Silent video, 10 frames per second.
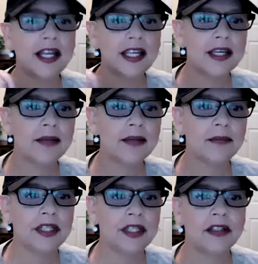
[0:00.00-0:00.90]
i
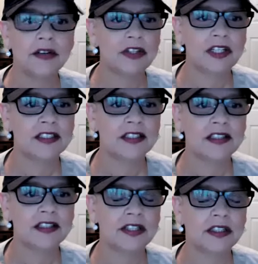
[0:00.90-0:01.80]
can't be here for
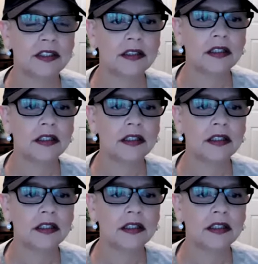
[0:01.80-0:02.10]
thanksgiving